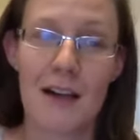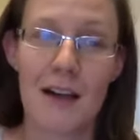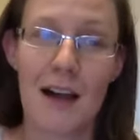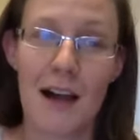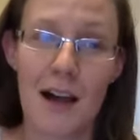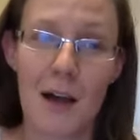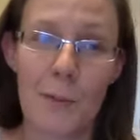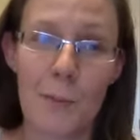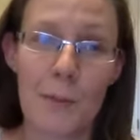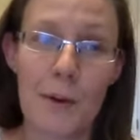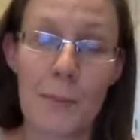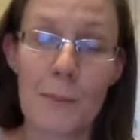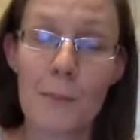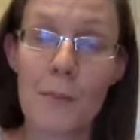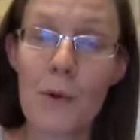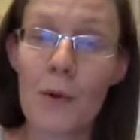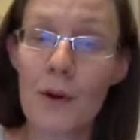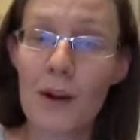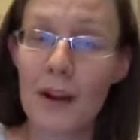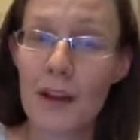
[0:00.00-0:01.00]
But
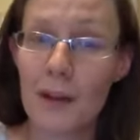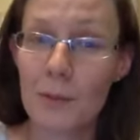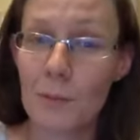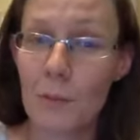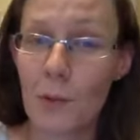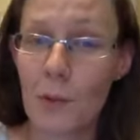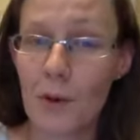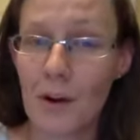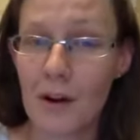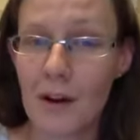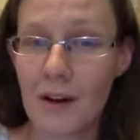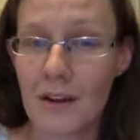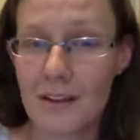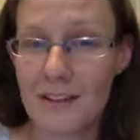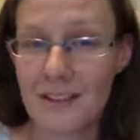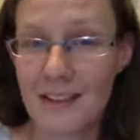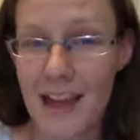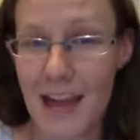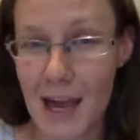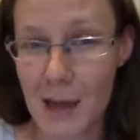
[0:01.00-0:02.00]
more and more
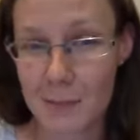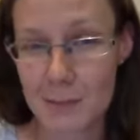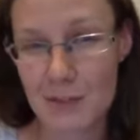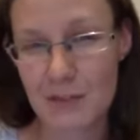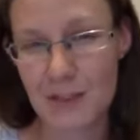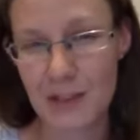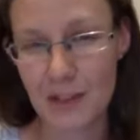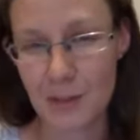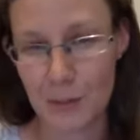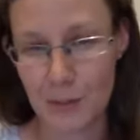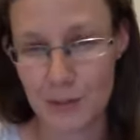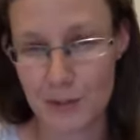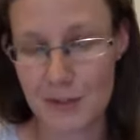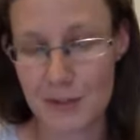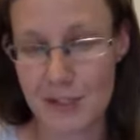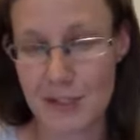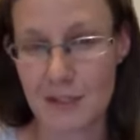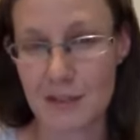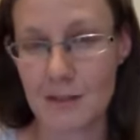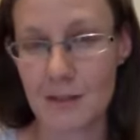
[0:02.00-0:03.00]
app
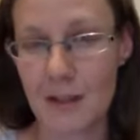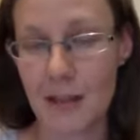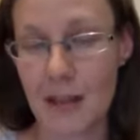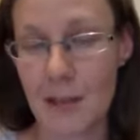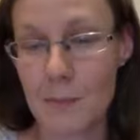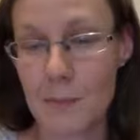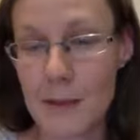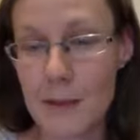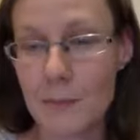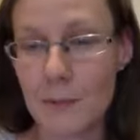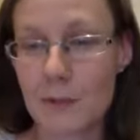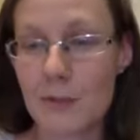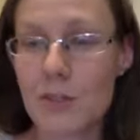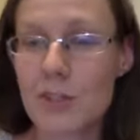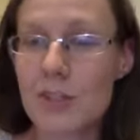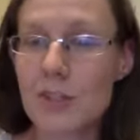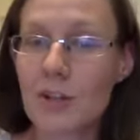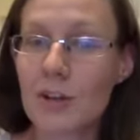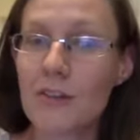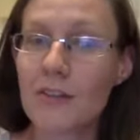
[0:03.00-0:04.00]
developers and people
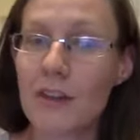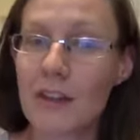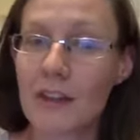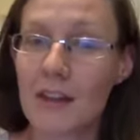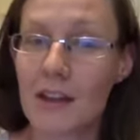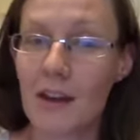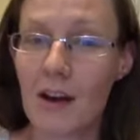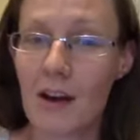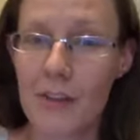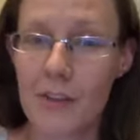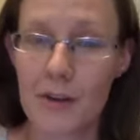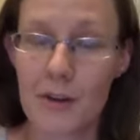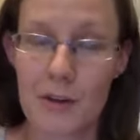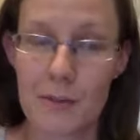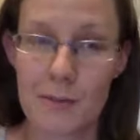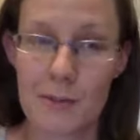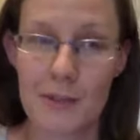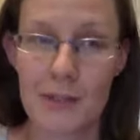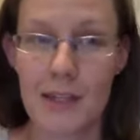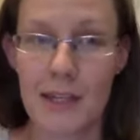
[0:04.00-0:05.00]
serving the author
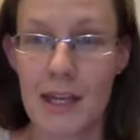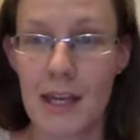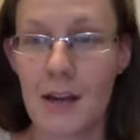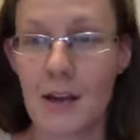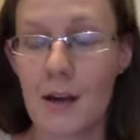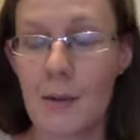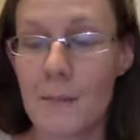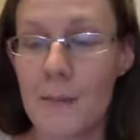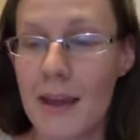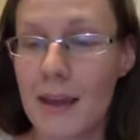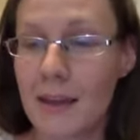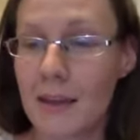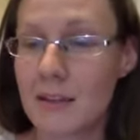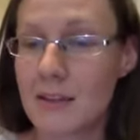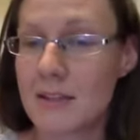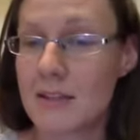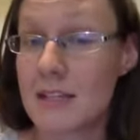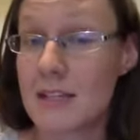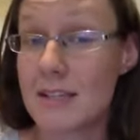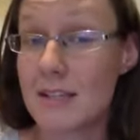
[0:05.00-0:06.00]
community are making
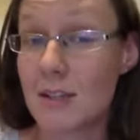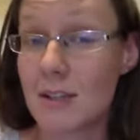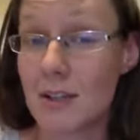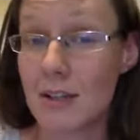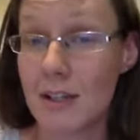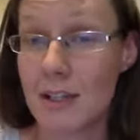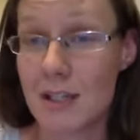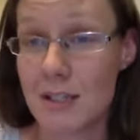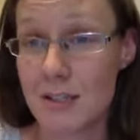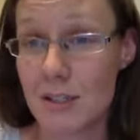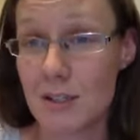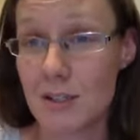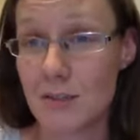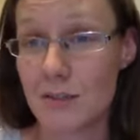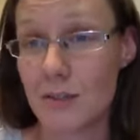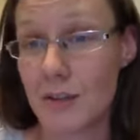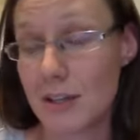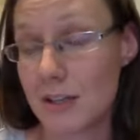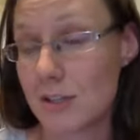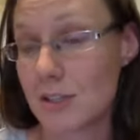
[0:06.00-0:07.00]
this easier and easier
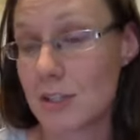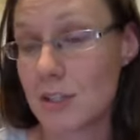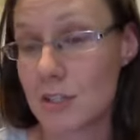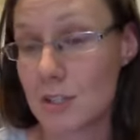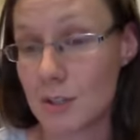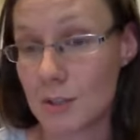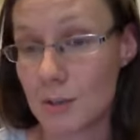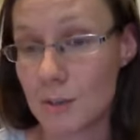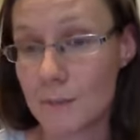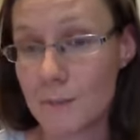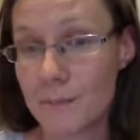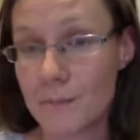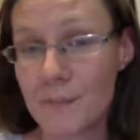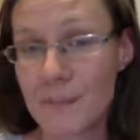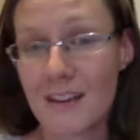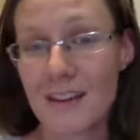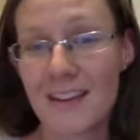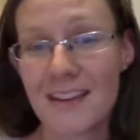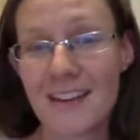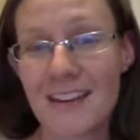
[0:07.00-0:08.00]
for us to do.
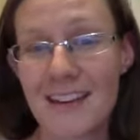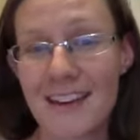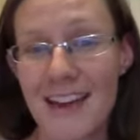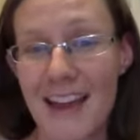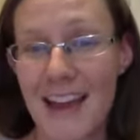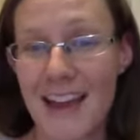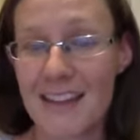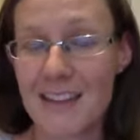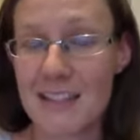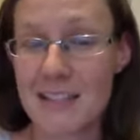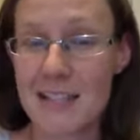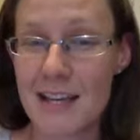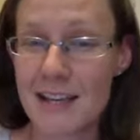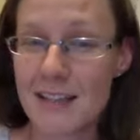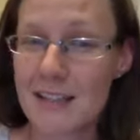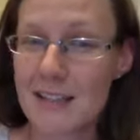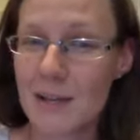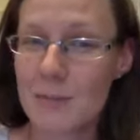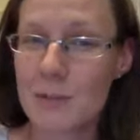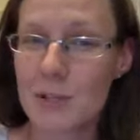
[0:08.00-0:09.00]
And the tech
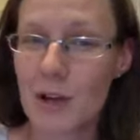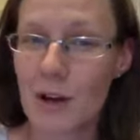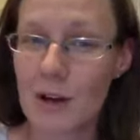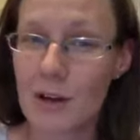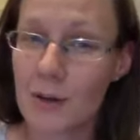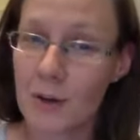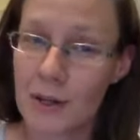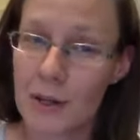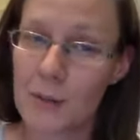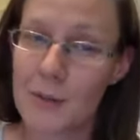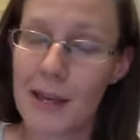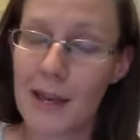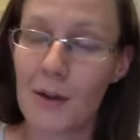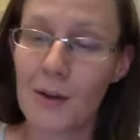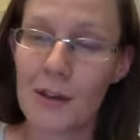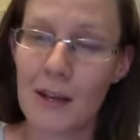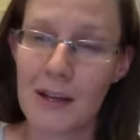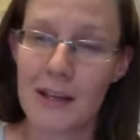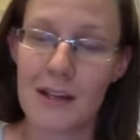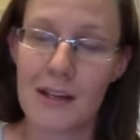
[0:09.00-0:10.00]
steps are going to be
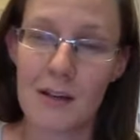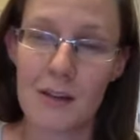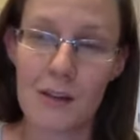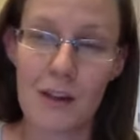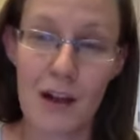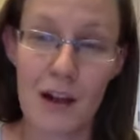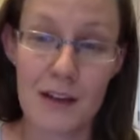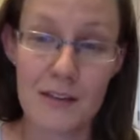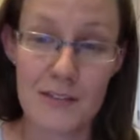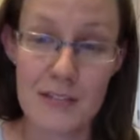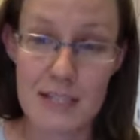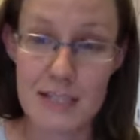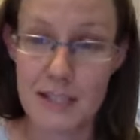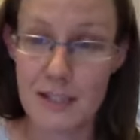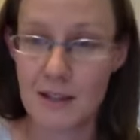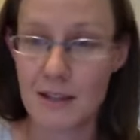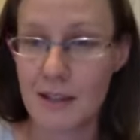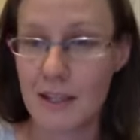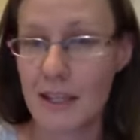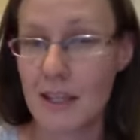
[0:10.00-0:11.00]
outlined in a lot of
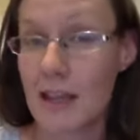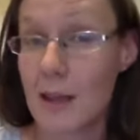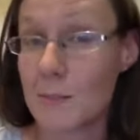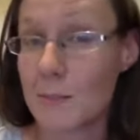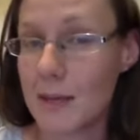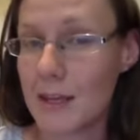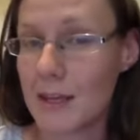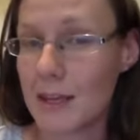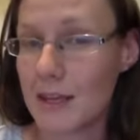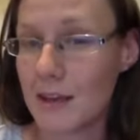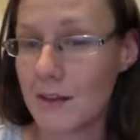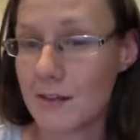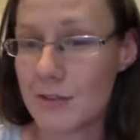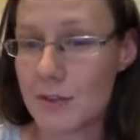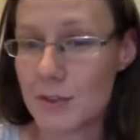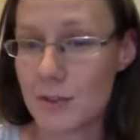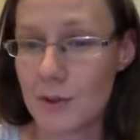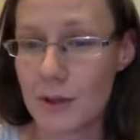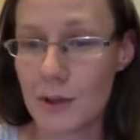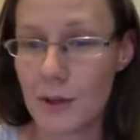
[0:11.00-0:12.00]
detail in that PDF,
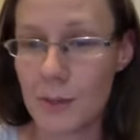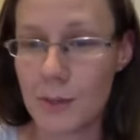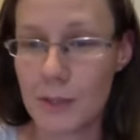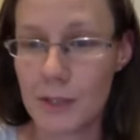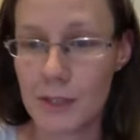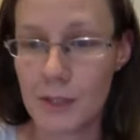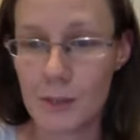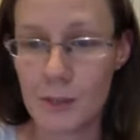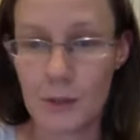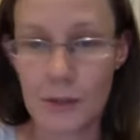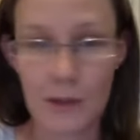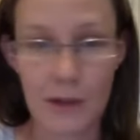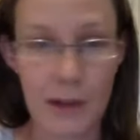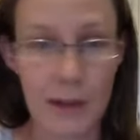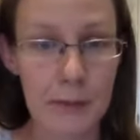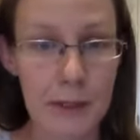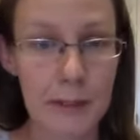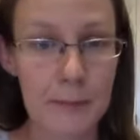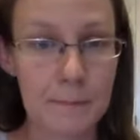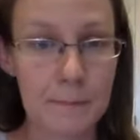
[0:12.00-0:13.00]
so I hope that you will grab it.